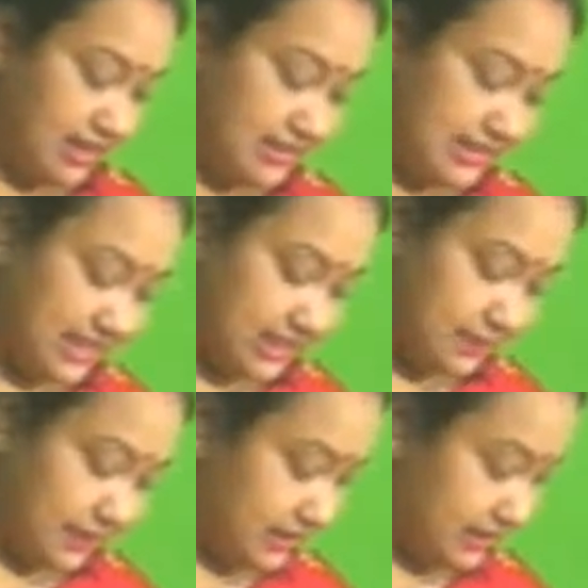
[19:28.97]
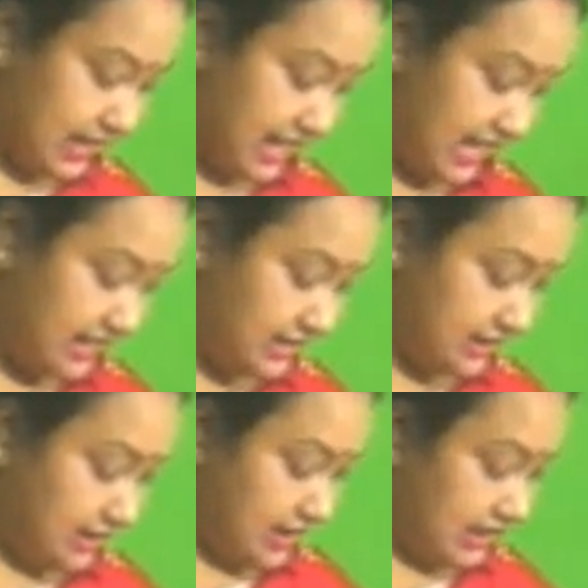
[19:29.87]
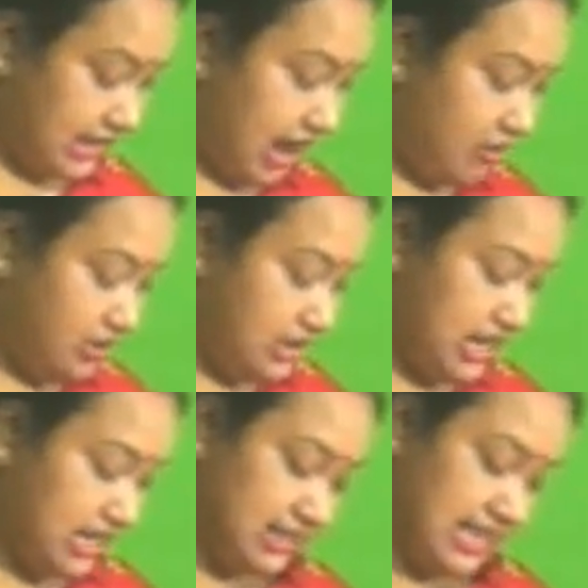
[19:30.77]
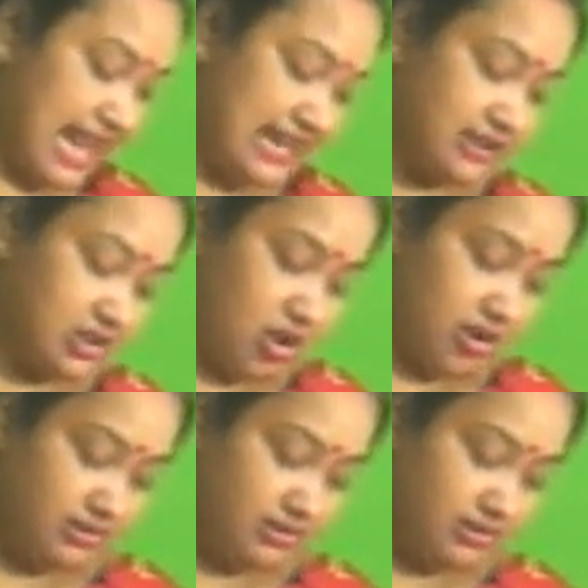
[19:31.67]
Shakespeare's head, cloudless at dawn,